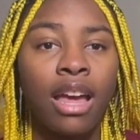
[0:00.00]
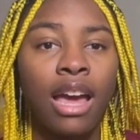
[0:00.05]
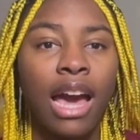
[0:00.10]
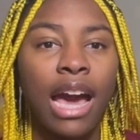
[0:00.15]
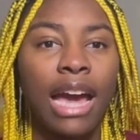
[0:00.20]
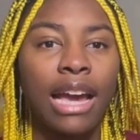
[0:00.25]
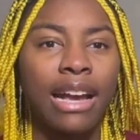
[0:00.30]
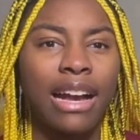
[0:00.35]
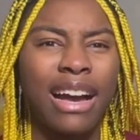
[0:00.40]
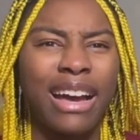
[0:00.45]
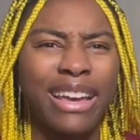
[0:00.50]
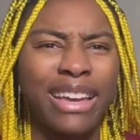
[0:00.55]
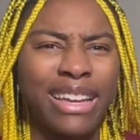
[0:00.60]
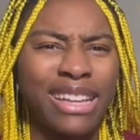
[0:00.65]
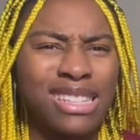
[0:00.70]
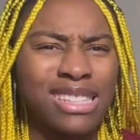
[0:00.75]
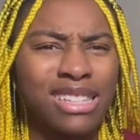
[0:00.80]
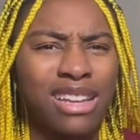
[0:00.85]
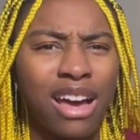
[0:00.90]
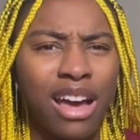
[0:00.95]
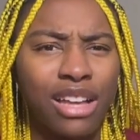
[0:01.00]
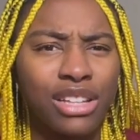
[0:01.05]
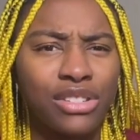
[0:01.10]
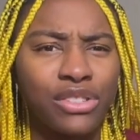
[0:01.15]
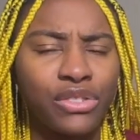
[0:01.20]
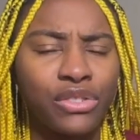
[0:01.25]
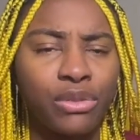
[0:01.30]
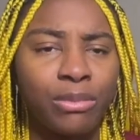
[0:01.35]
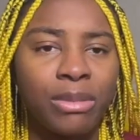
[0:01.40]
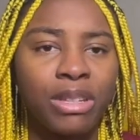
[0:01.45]
I got his
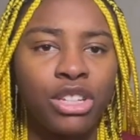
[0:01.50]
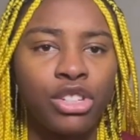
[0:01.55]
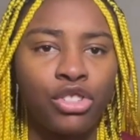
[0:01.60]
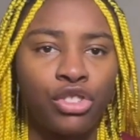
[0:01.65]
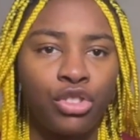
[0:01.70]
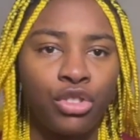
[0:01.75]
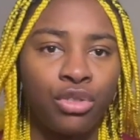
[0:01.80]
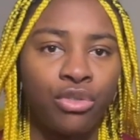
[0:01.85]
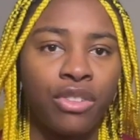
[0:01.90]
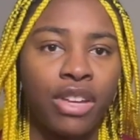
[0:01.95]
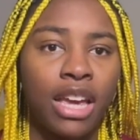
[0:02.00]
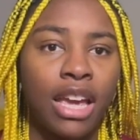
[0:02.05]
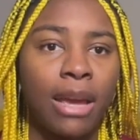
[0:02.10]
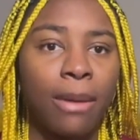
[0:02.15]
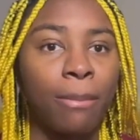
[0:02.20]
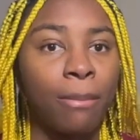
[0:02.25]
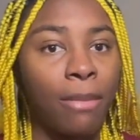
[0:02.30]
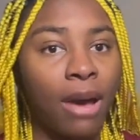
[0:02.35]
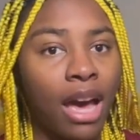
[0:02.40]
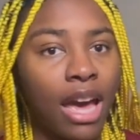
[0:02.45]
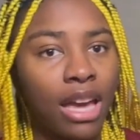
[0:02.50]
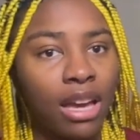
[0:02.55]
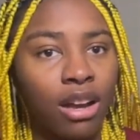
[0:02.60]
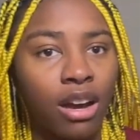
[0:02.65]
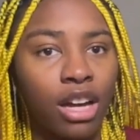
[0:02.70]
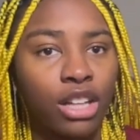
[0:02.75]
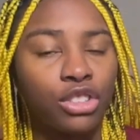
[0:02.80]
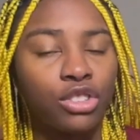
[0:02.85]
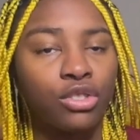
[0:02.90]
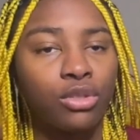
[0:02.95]
costume, his Juve, my
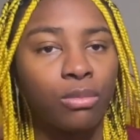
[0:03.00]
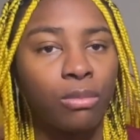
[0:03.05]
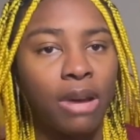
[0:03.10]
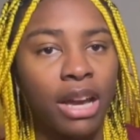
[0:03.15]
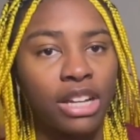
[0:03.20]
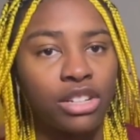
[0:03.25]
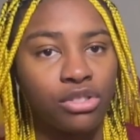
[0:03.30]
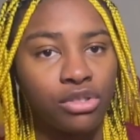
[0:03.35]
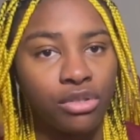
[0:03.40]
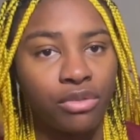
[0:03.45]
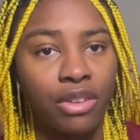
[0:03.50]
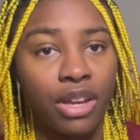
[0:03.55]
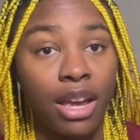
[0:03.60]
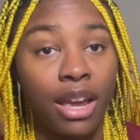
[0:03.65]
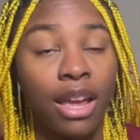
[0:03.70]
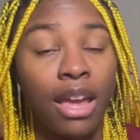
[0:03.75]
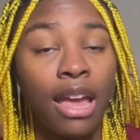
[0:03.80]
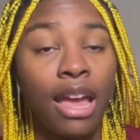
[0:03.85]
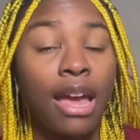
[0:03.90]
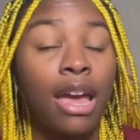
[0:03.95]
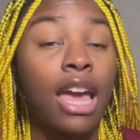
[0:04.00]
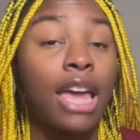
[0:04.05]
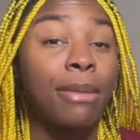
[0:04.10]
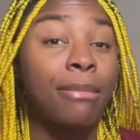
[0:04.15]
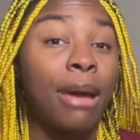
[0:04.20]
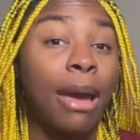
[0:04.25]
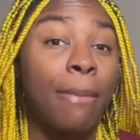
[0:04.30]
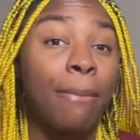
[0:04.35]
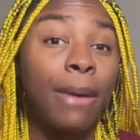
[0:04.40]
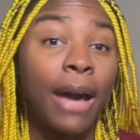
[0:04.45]
costume, my Juve, and
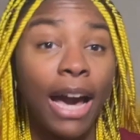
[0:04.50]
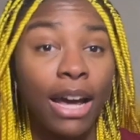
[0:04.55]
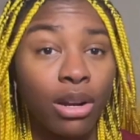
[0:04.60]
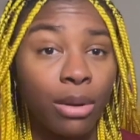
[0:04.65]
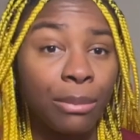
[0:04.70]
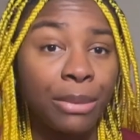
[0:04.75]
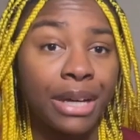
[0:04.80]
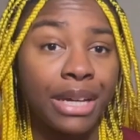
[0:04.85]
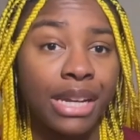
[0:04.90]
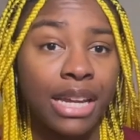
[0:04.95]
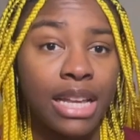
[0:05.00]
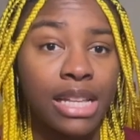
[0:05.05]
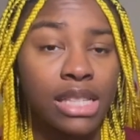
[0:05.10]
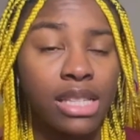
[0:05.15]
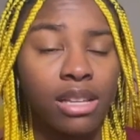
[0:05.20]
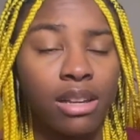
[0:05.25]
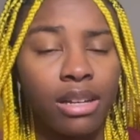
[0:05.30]
my battle buddies